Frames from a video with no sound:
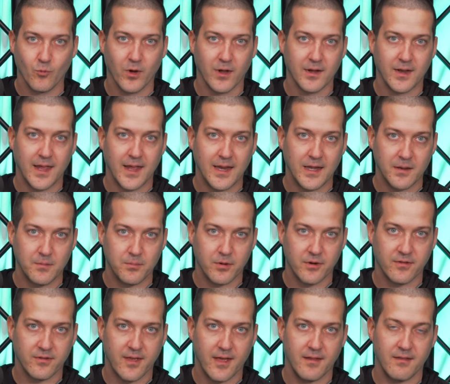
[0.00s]
what,
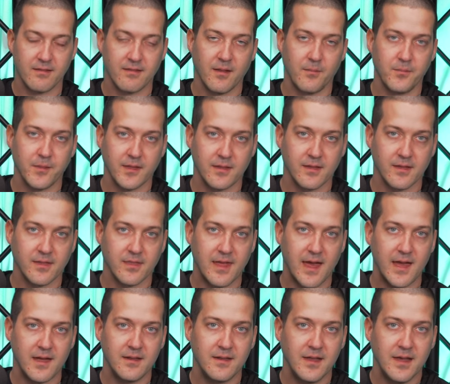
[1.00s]
80%, something like
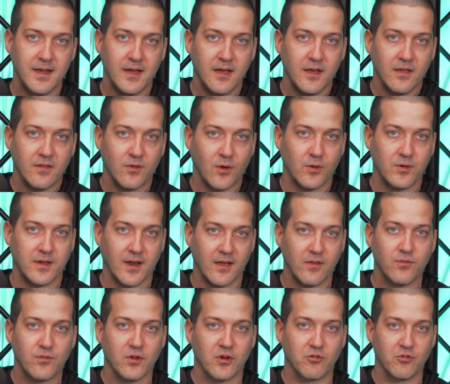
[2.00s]
that. So it
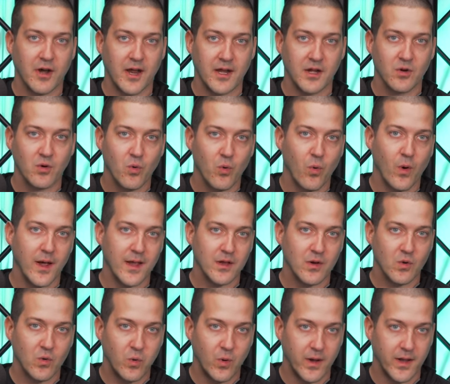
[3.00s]
does degrade
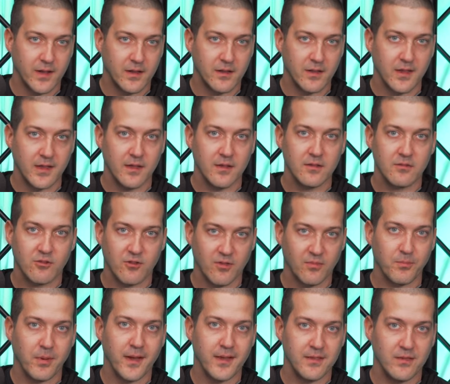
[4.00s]
quite quickly
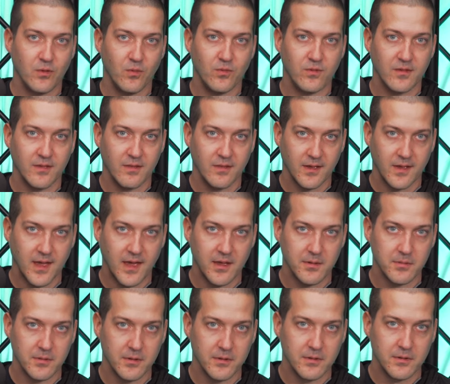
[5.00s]
just by using the
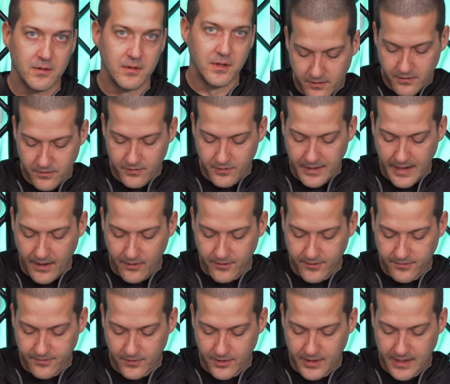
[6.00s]
cable. So now
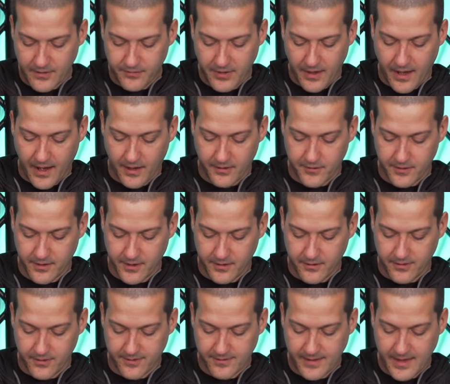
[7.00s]
let's look at the other end
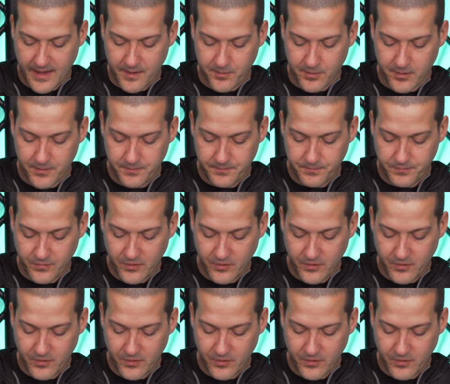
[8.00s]
of this cable.